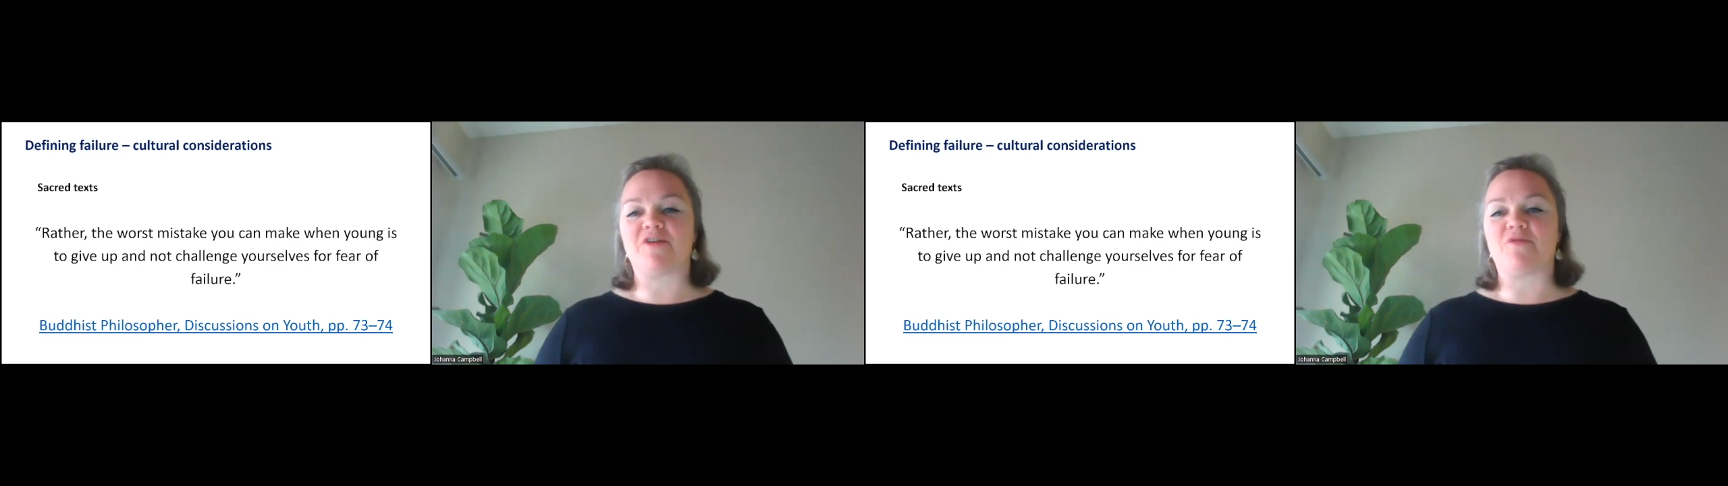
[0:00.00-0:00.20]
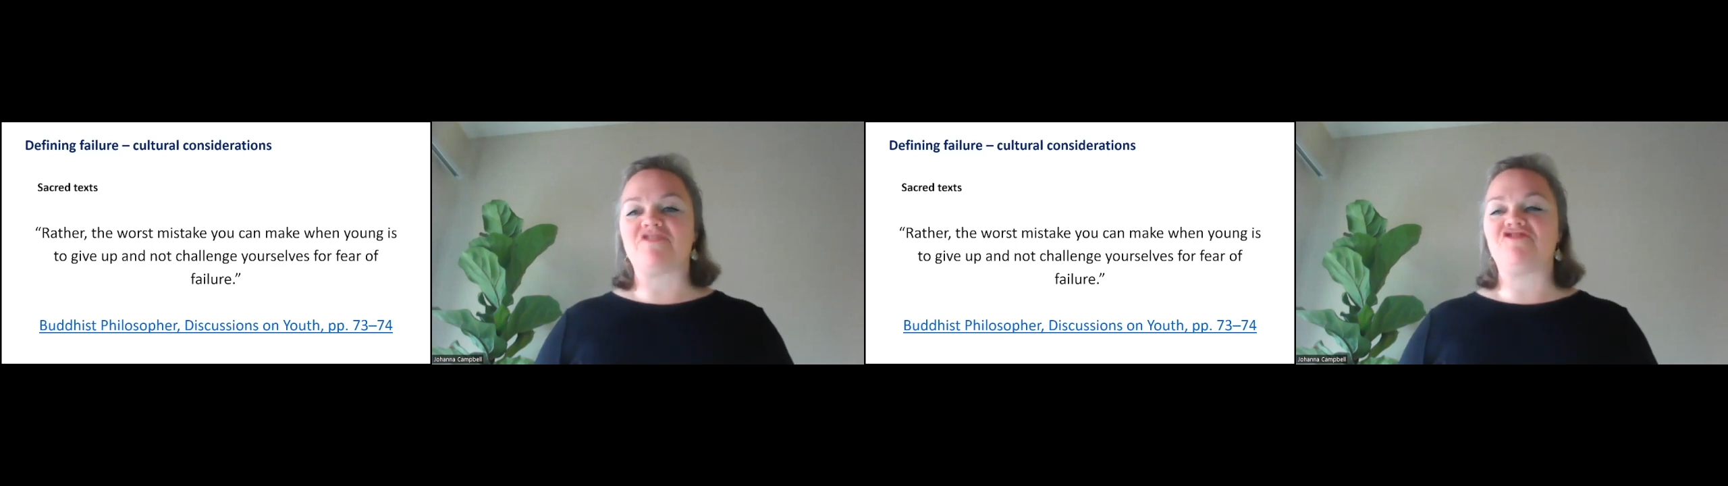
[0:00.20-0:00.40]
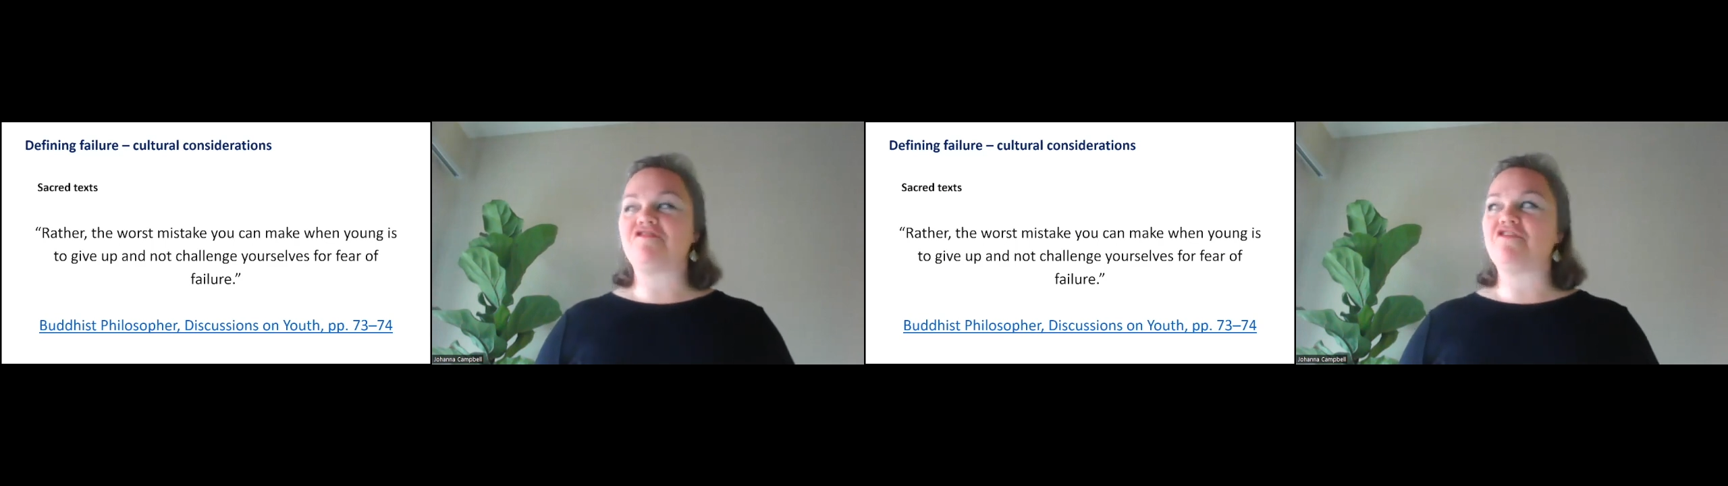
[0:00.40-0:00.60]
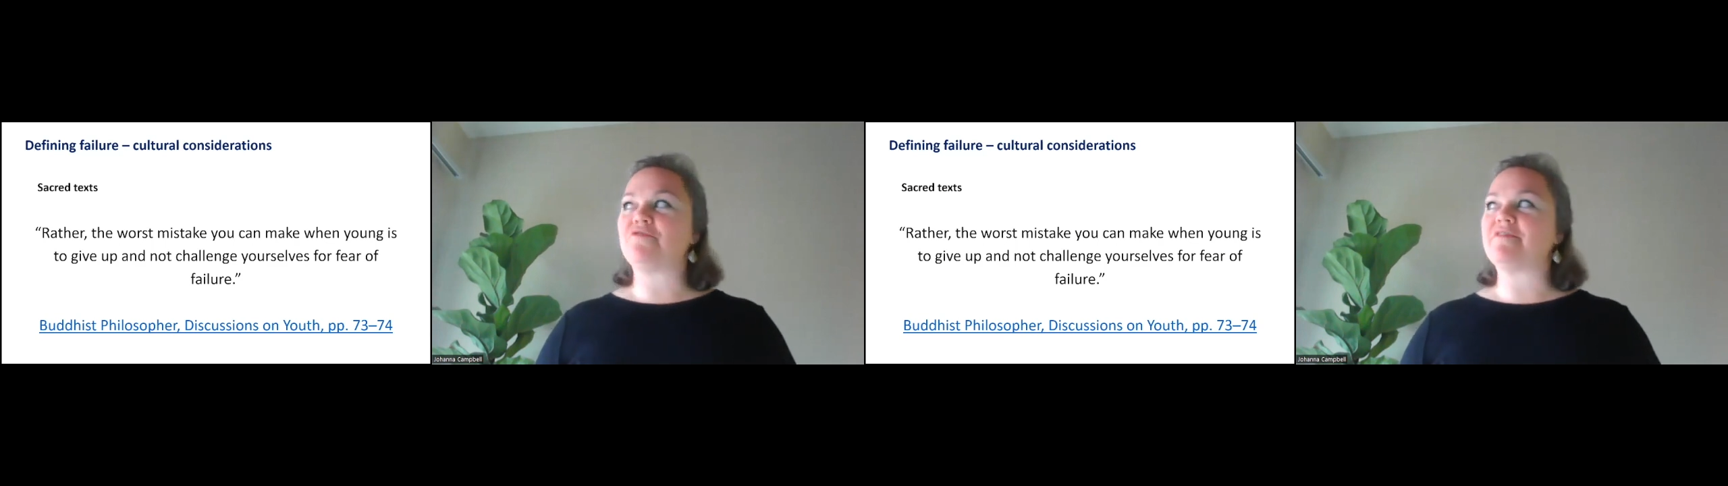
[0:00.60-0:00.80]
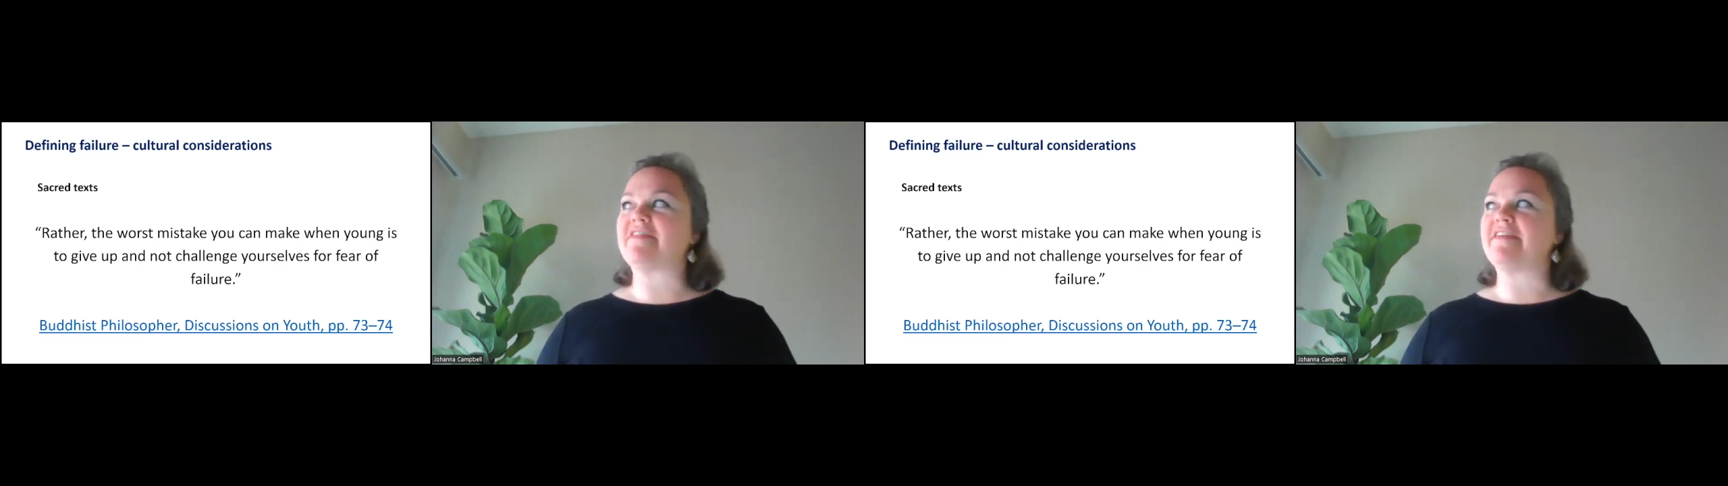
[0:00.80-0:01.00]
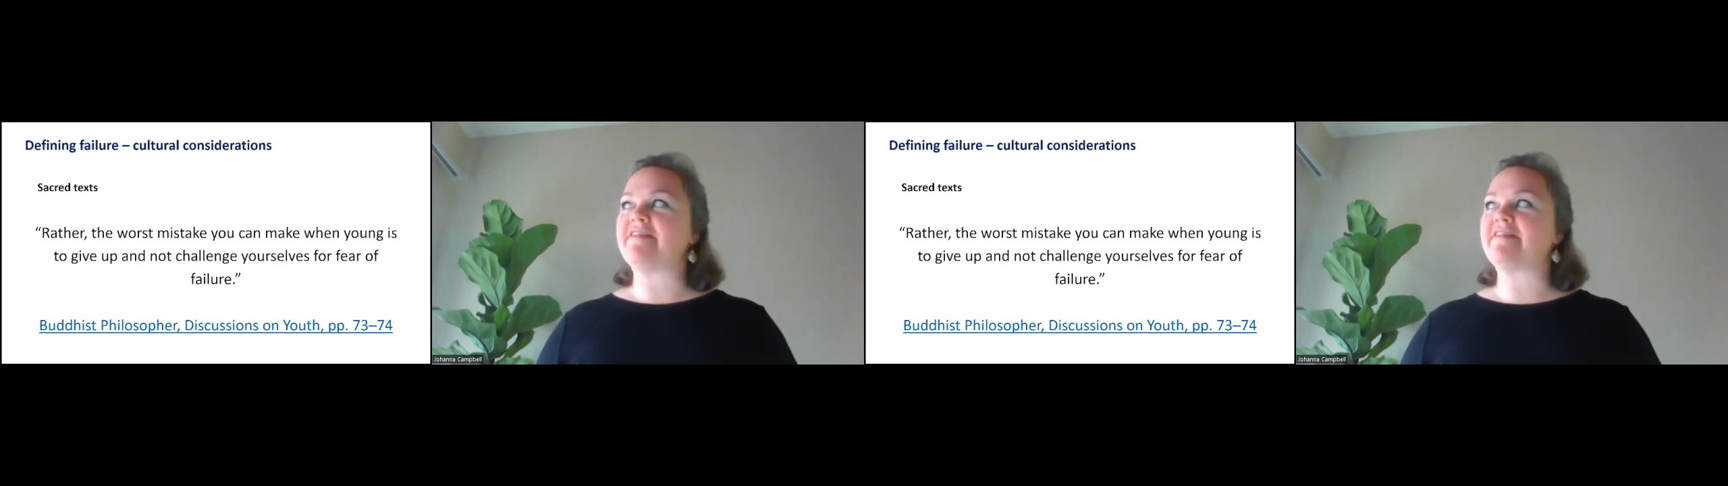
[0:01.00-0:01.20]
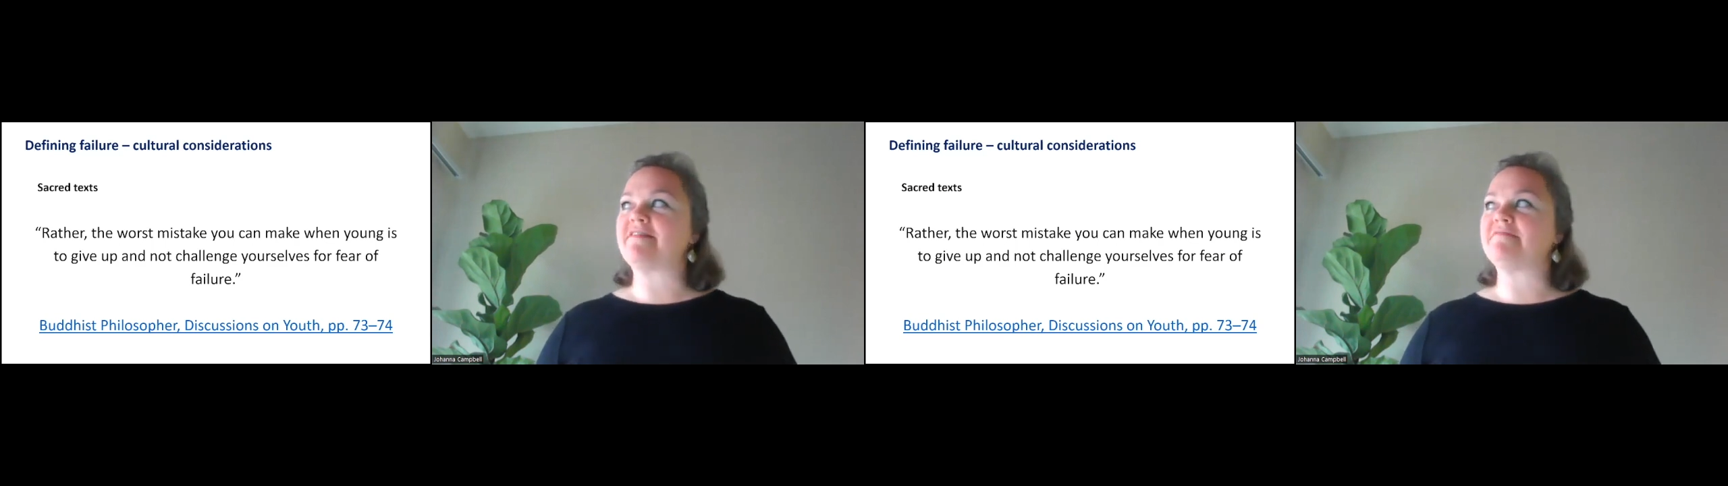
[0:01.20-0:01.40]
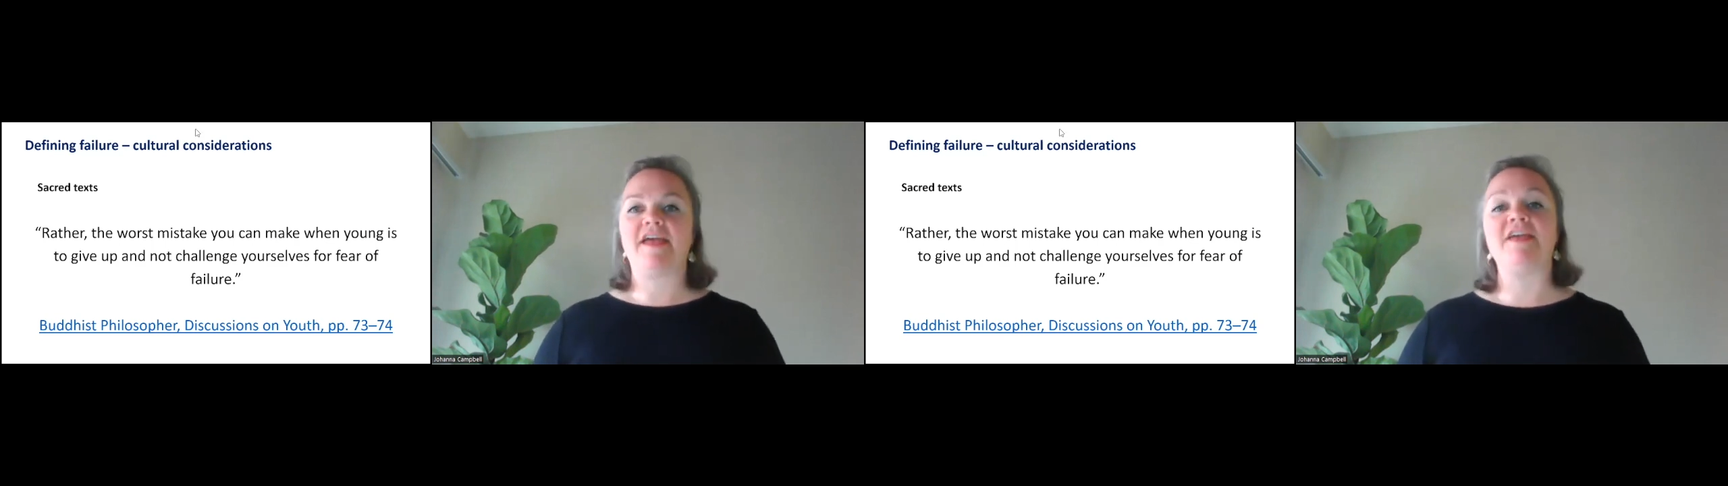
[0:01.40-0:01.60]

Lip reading: question to you is this: